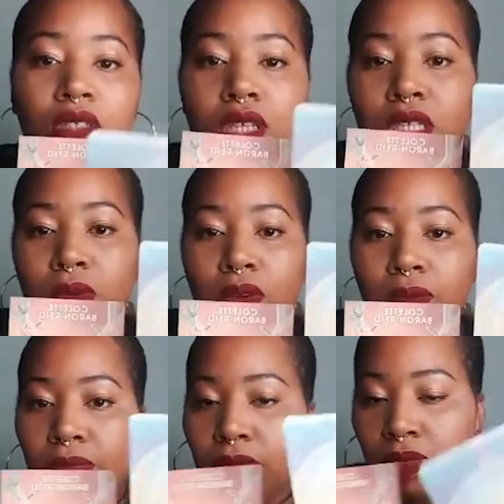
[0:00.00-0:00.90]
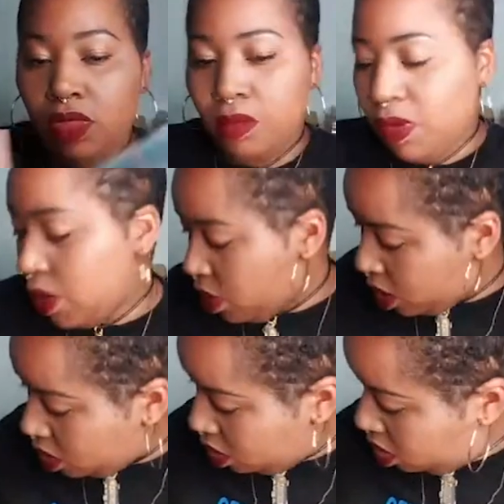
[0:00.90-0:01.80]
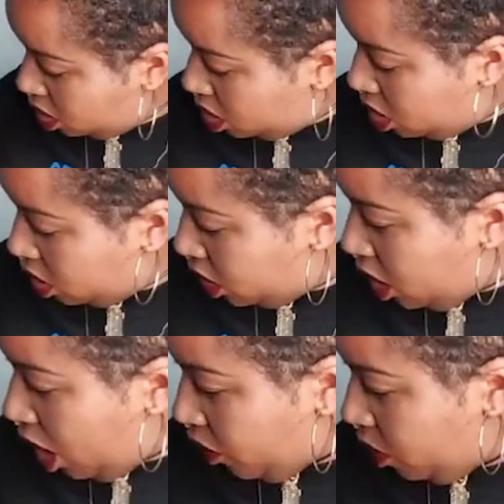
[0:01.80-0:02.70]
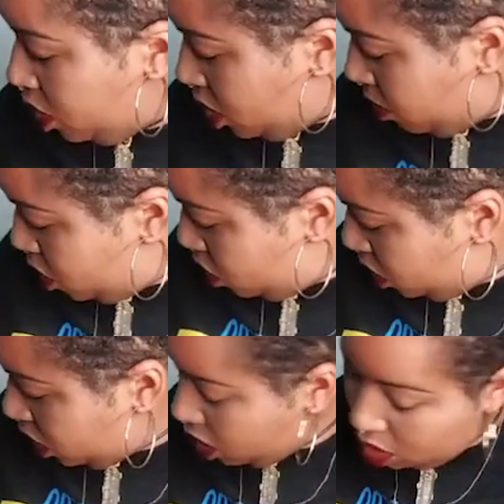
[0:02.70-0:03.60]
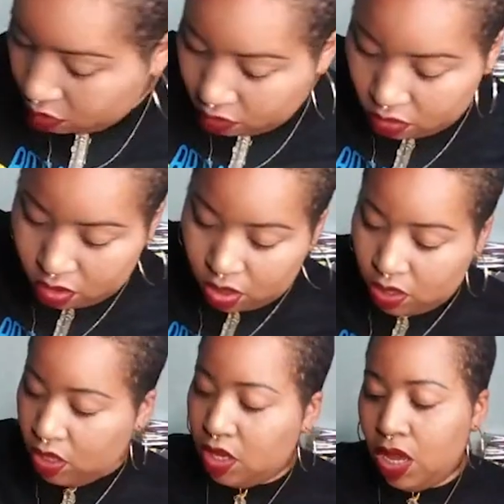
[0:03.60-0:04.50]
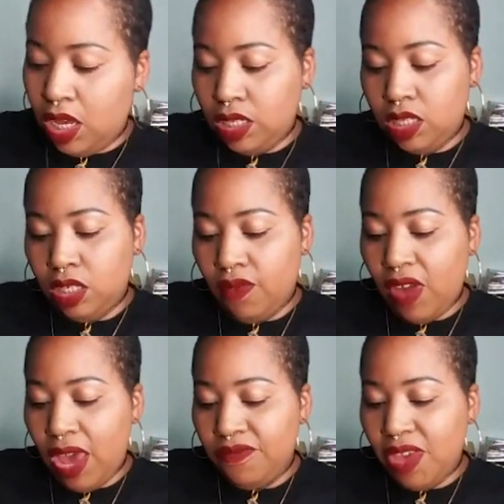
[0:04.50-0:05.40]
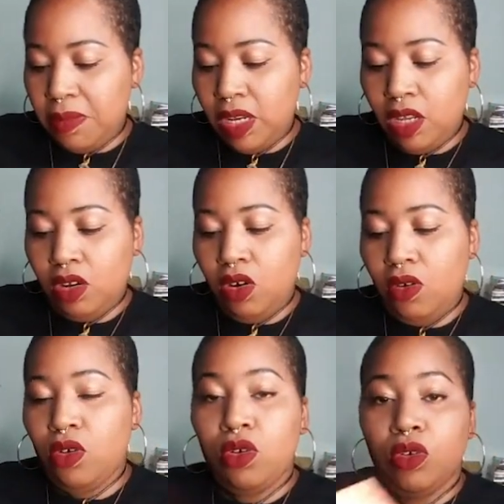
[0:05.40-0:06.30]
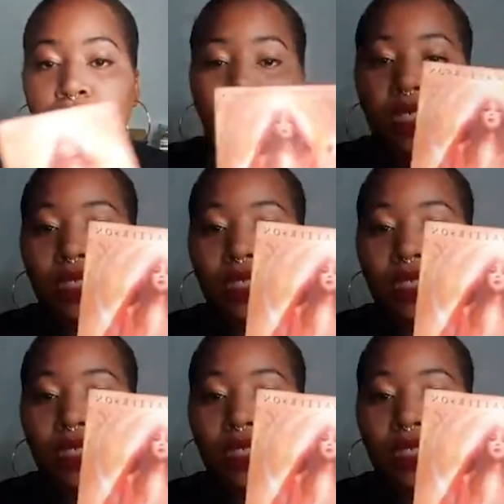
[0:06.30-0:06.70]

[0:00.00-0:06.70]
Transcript: This one, B1. The other one I'm using is the Divine Feminine Oracle.